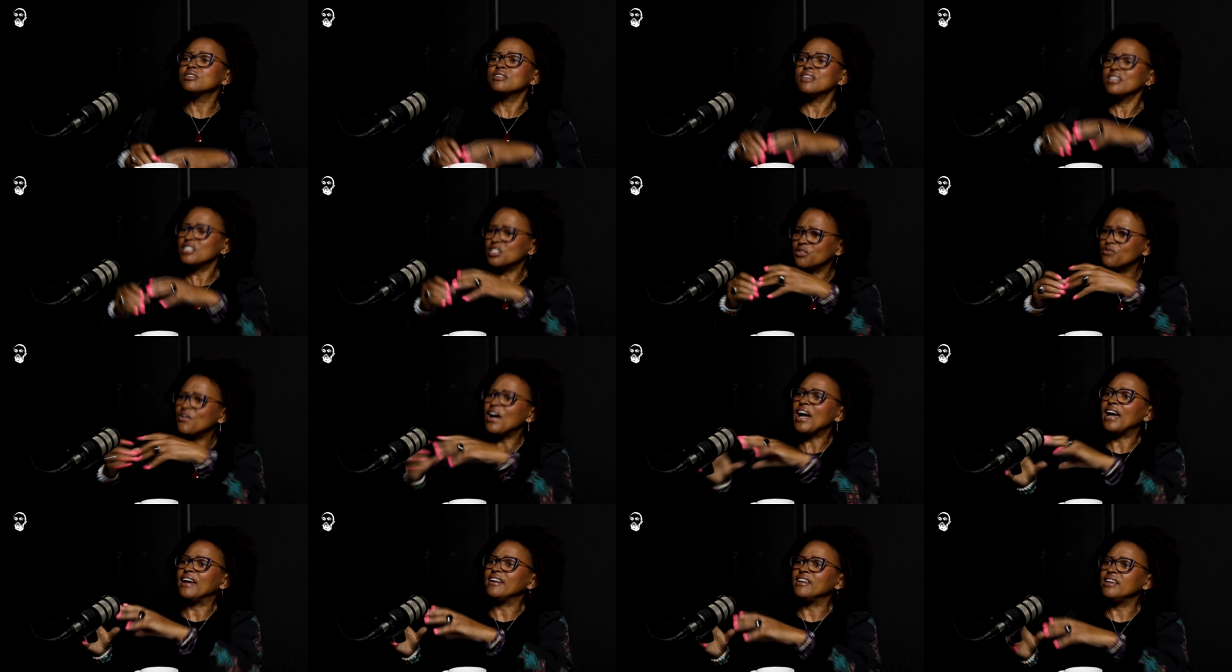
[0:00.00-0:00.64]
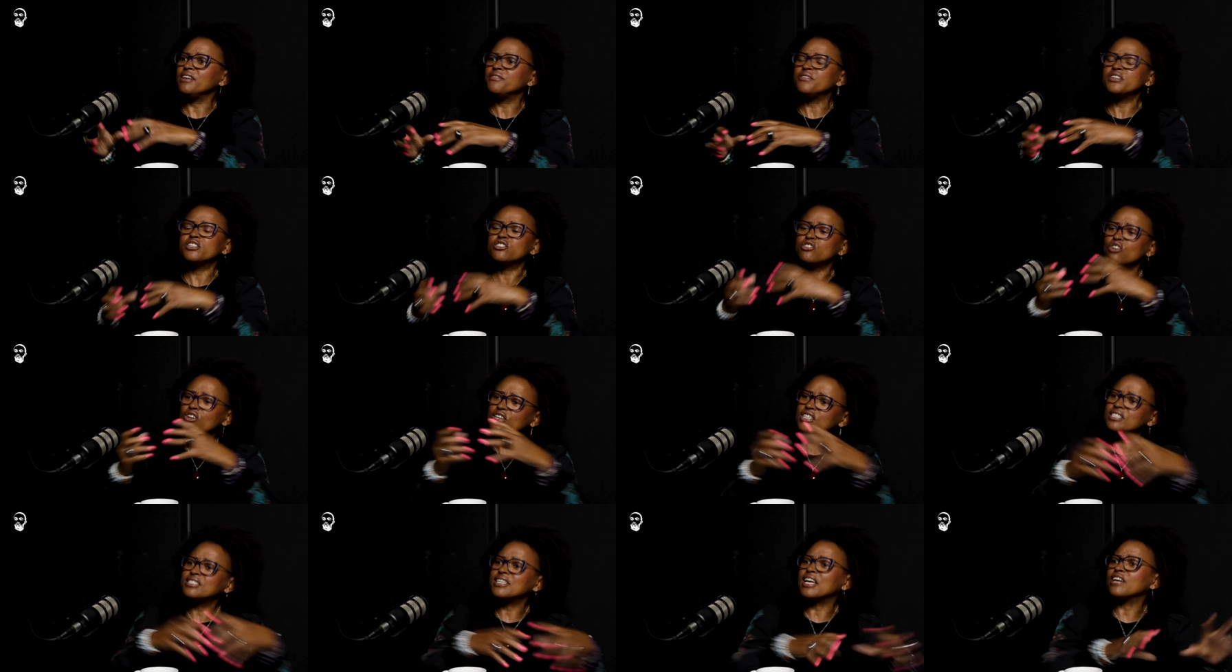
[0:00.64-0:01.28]
It's fine. If it's not
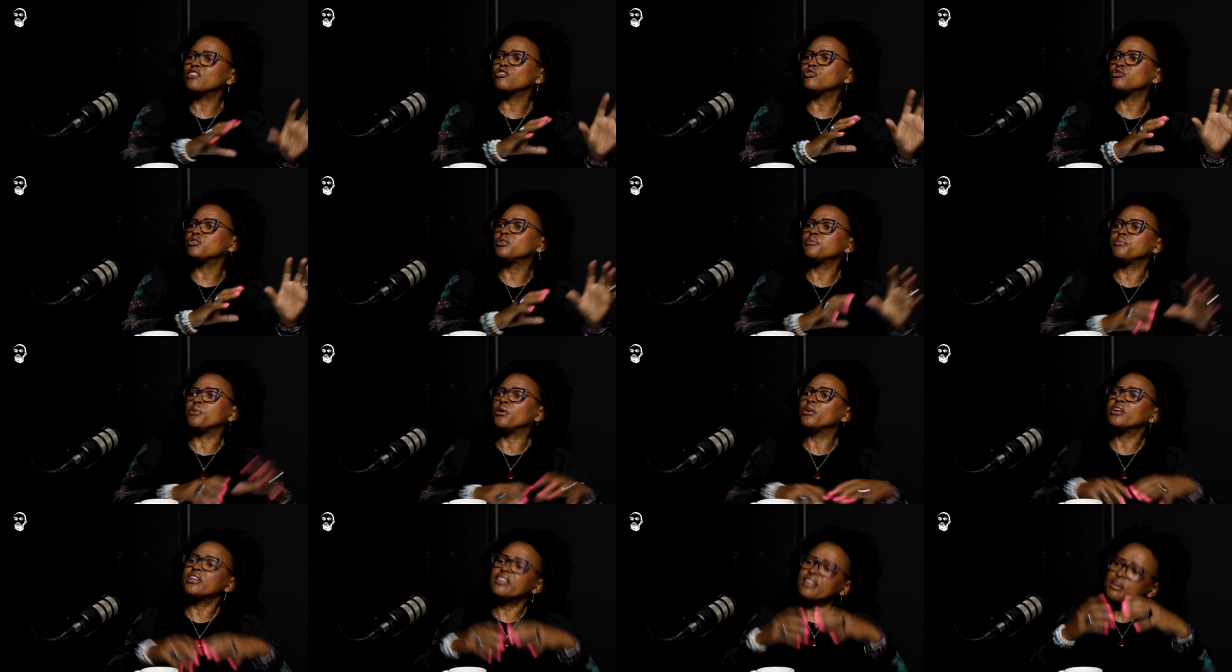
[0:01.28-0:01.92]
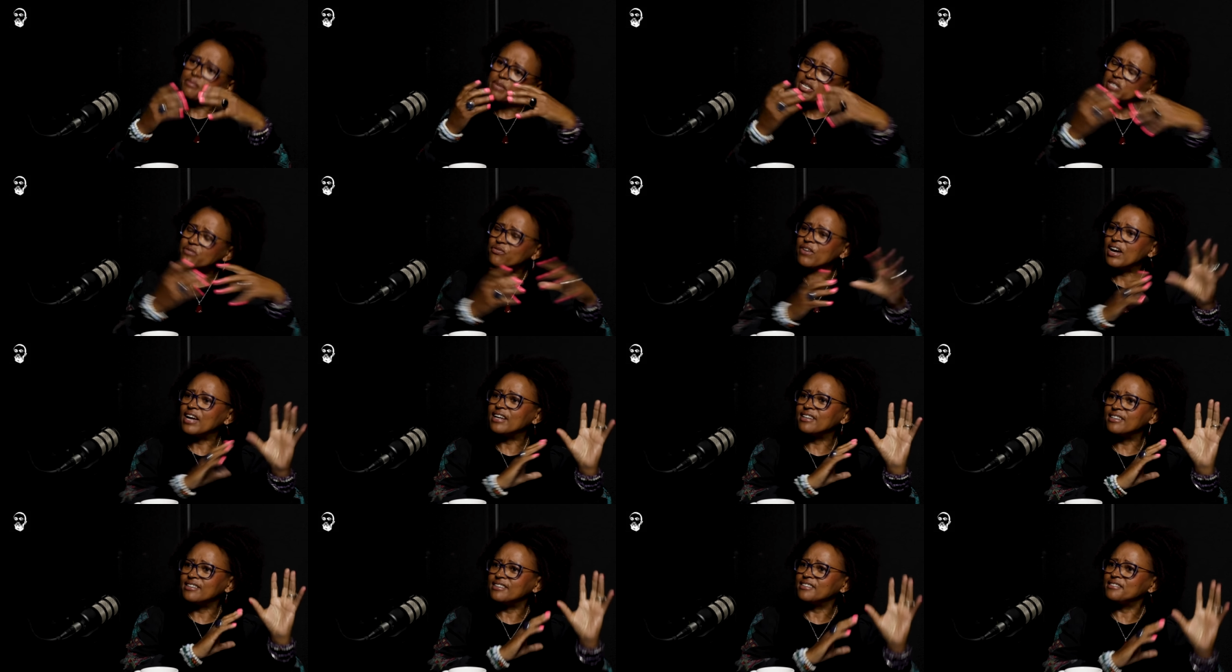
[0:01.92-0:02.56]
a statutory body, they must
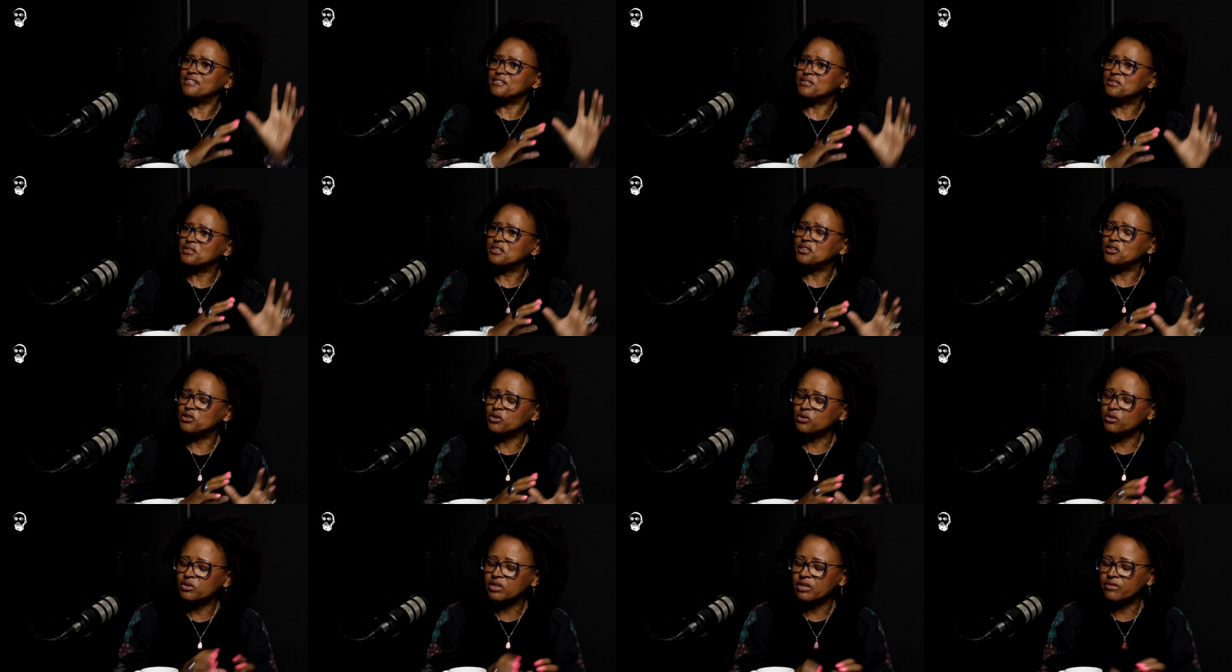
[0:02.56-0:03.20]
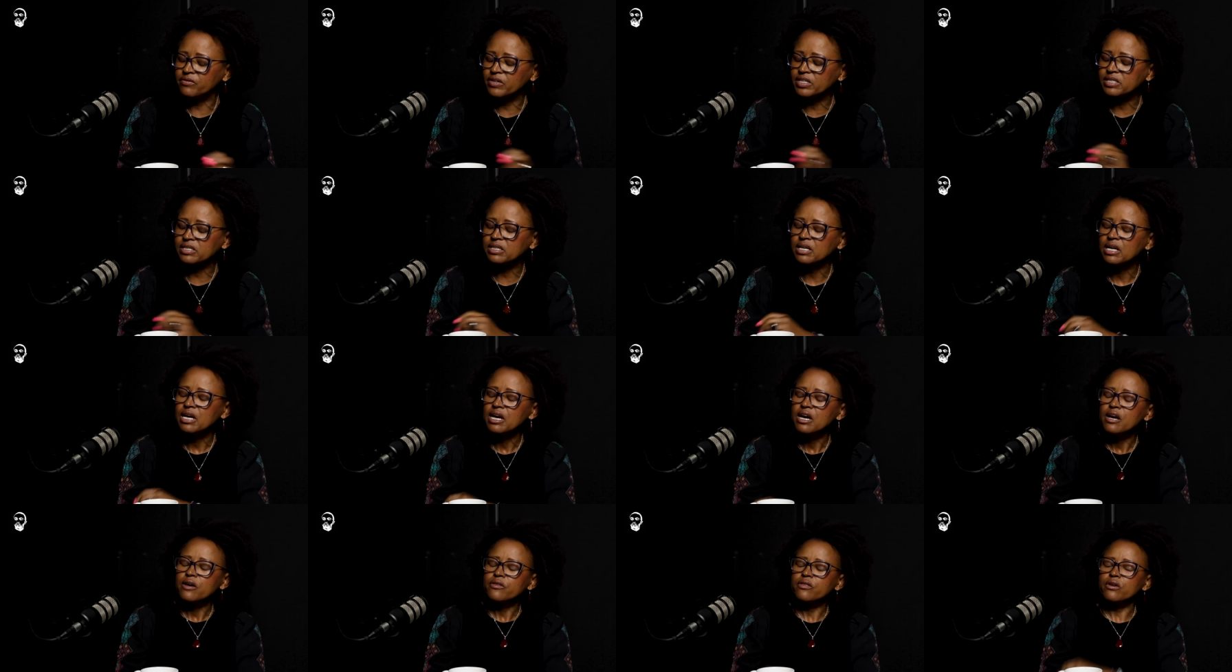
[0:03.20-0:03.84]
find, you know, give us
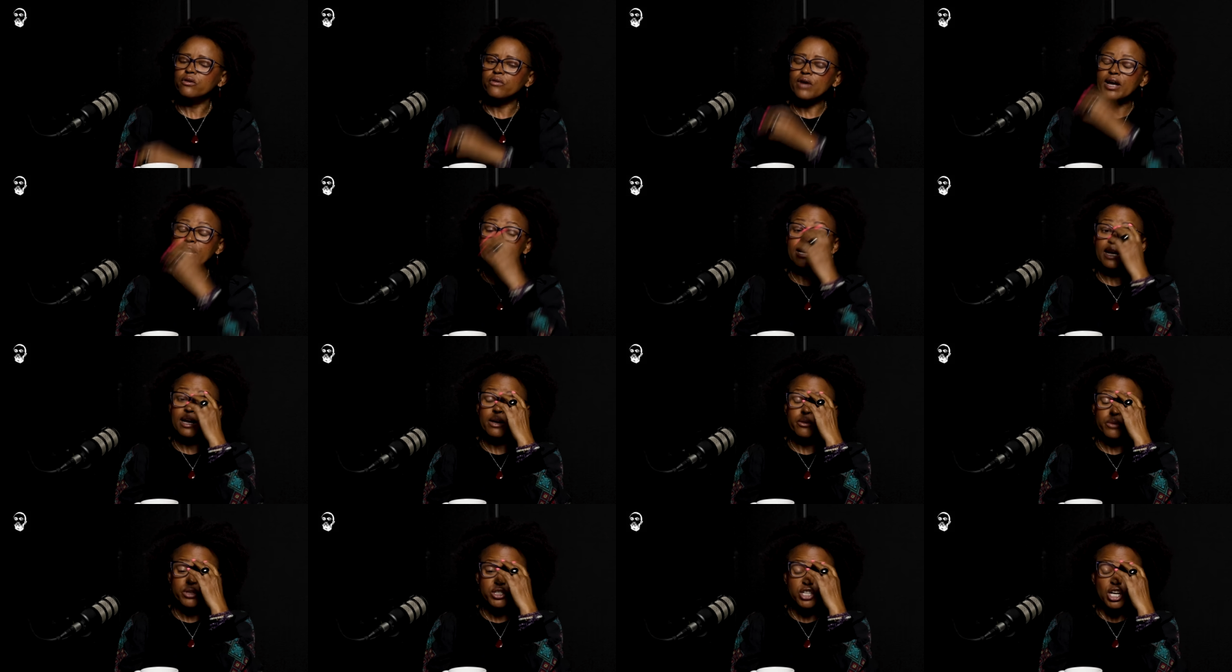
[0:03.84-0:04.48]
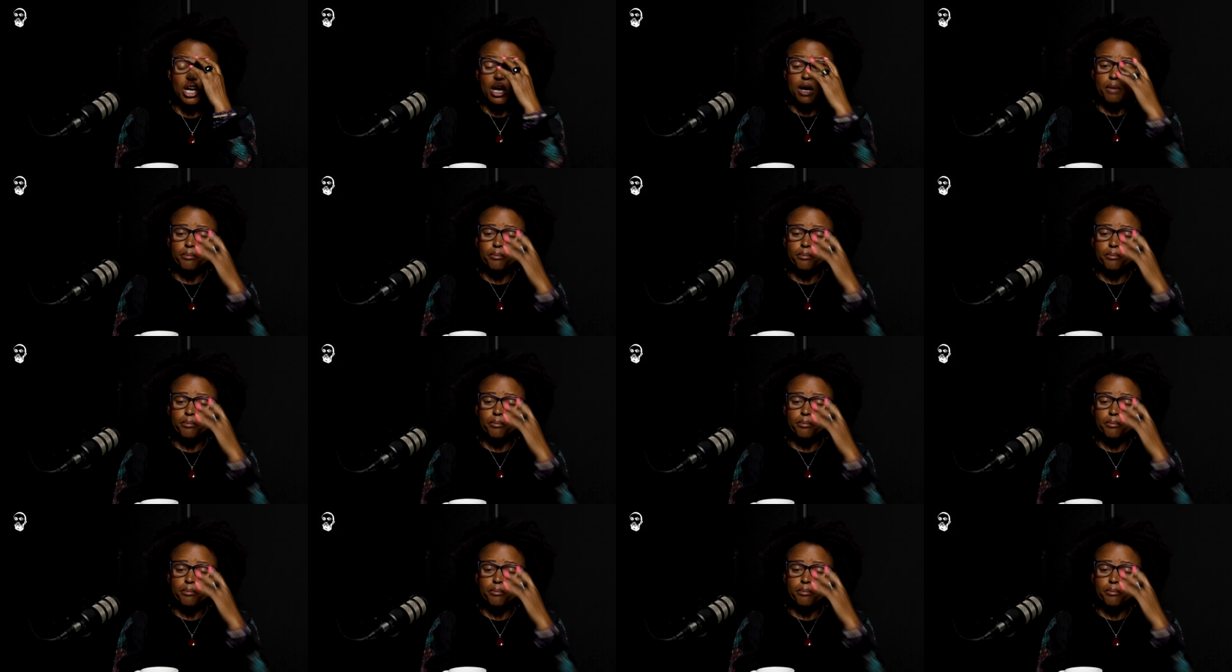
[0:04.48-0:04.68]
the right language.